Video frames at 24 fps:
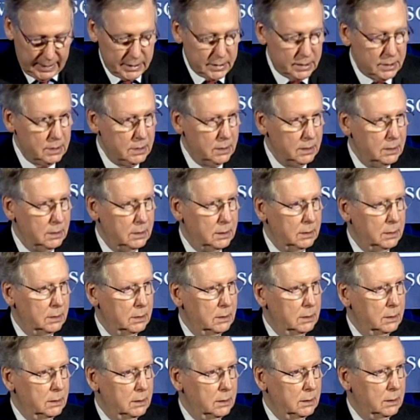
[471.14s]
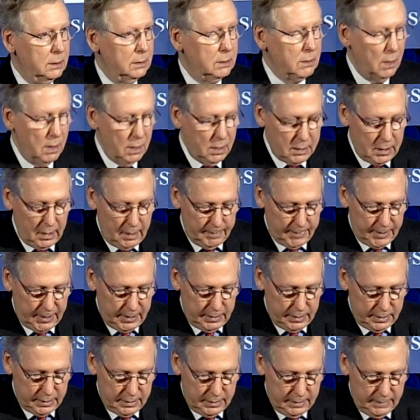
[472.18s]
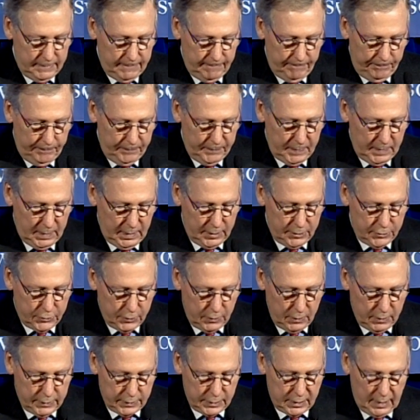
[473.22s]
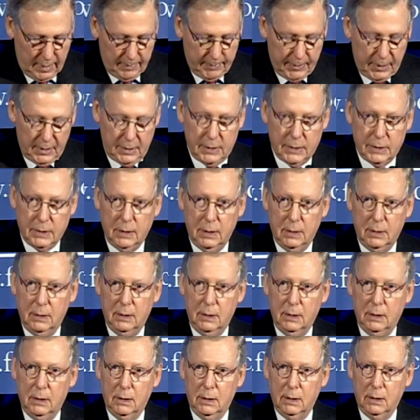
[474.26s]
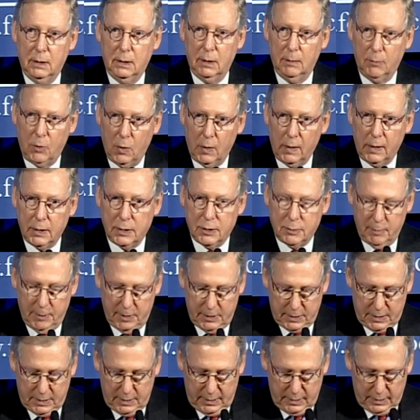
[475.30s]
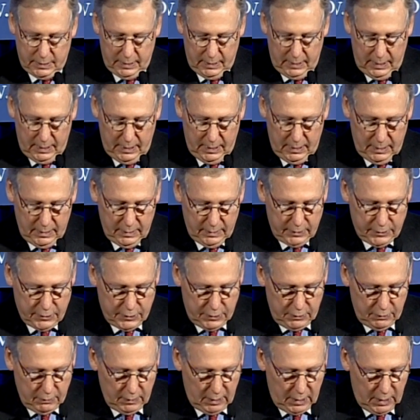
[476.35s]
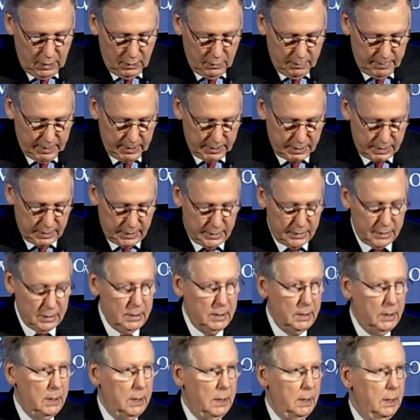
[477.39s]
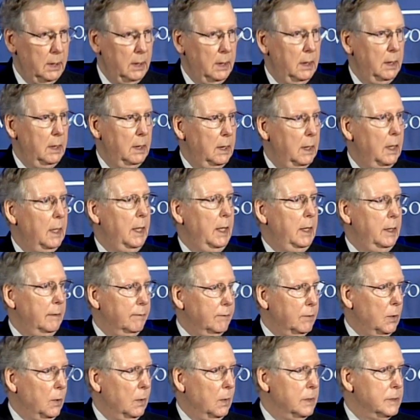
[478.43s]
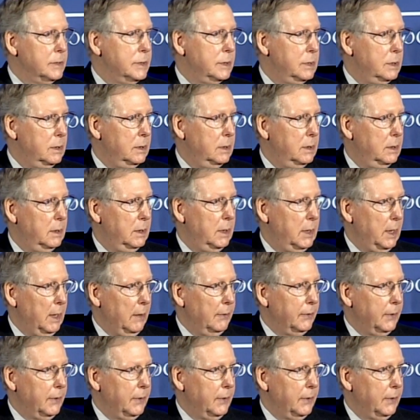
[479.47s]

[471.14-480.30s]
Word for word: Banks, car companies, insurance companies, the mortgage business, the student loan business, and of course,